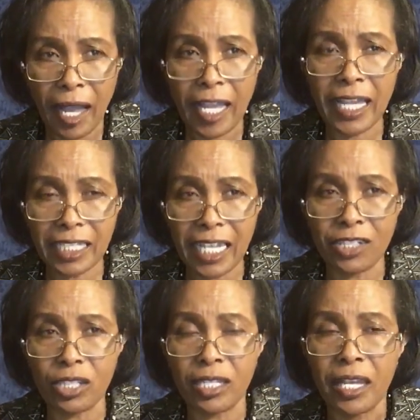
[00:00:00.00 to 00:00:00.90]

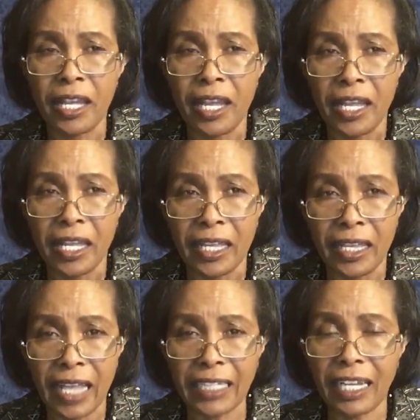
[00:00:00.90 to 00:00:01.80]
agents
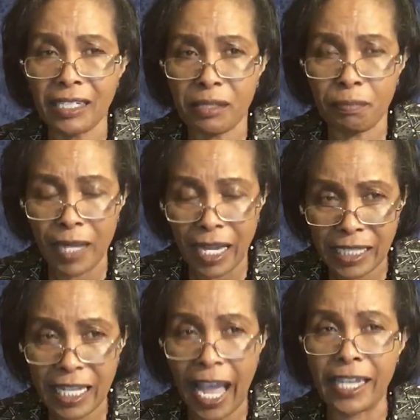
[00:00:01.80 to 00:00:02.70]
that has been
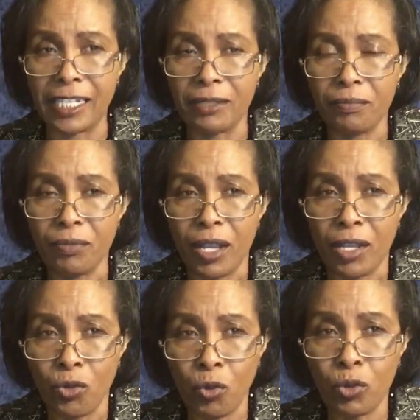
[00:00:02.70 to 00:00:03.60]
assigned
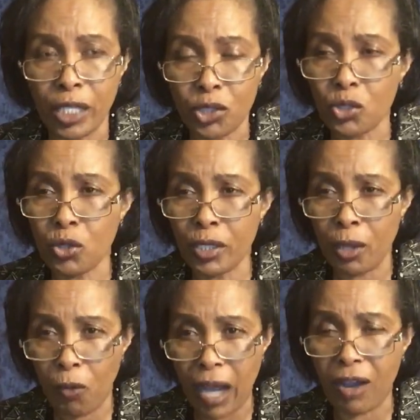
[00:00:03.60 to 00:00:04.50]
to destroy
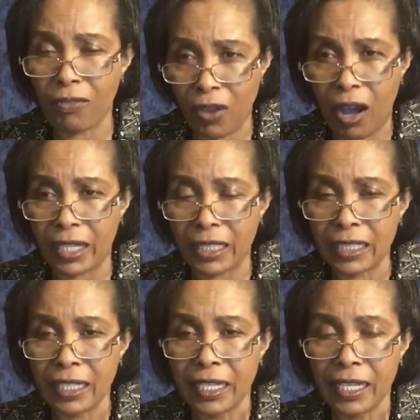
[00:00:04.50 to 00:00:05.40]
the work of God.
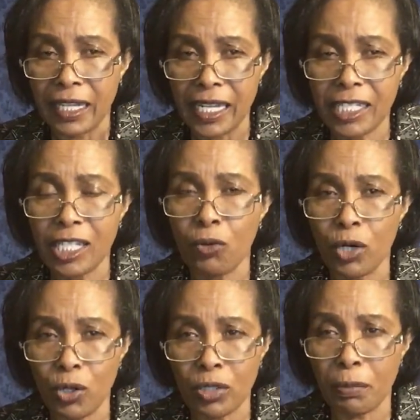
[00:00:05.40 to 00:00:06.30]
It
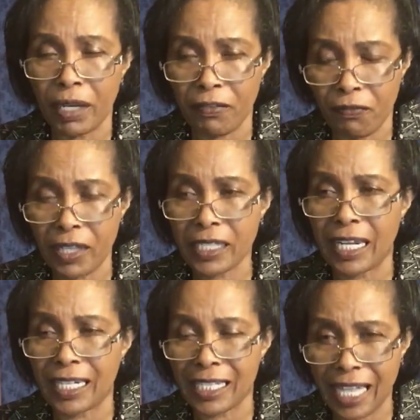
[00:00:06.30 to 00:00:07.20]
will not
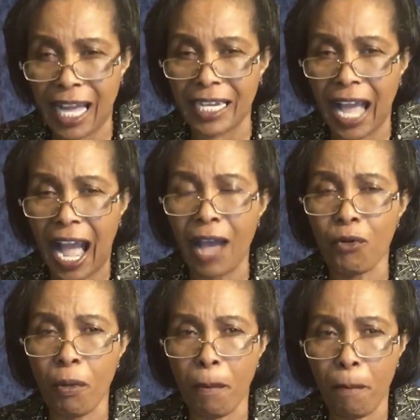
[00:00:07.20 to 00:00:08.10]
manifest and stand. I
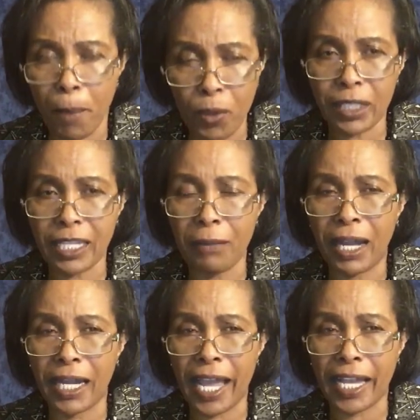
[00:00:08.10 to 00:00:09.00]
rebuke them
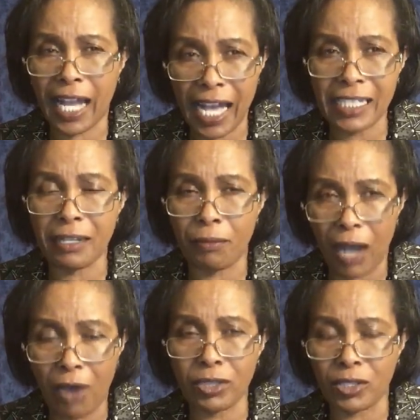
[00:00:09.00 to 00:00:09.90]
and I cast
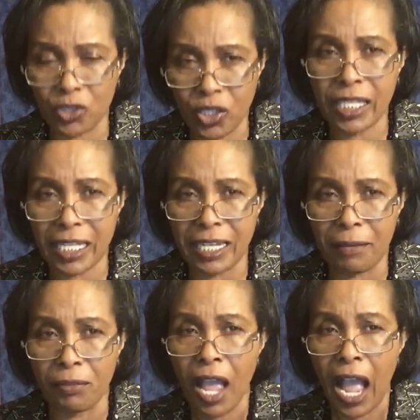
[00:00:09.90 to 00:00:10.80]
them out in Jesus'
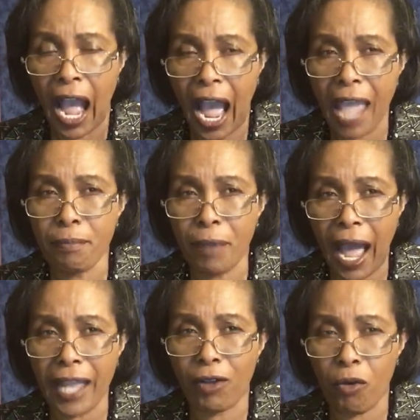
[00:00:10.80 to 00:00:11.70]
name. I,
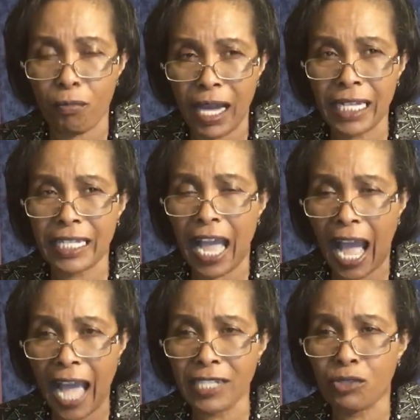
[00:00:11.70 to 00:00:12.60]
I command
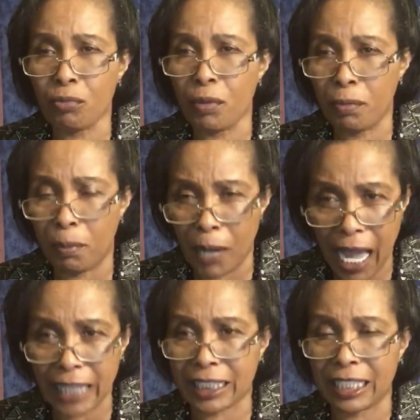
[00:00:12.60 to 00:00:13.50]
their eyes to be
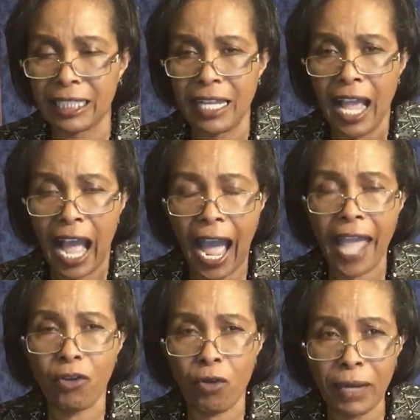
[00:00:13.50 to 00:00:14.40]
blacked.
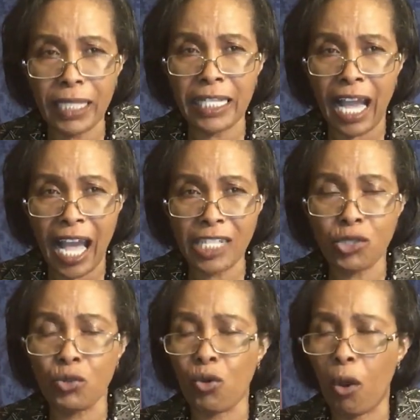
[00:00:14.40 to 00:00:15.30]
I command their
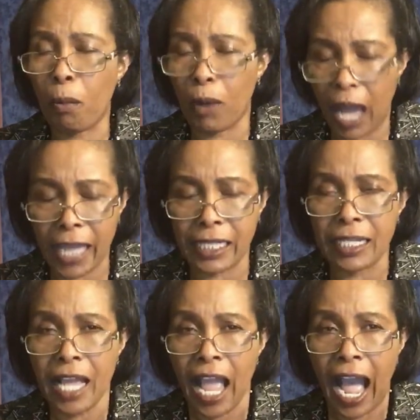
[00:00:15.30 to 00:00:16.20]
eyes to go
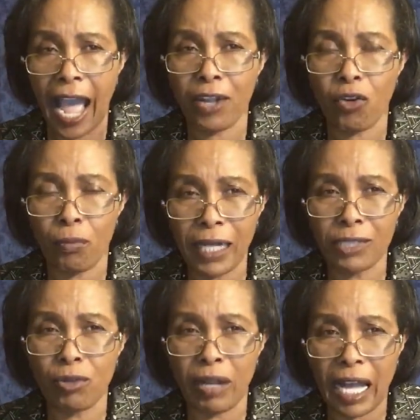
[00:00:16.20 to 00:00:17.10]
blind. I
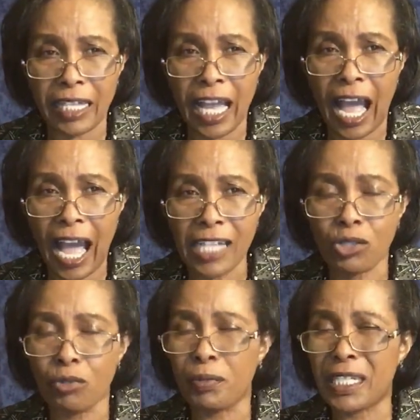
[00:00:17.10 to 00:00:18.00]
command to, their eyes to be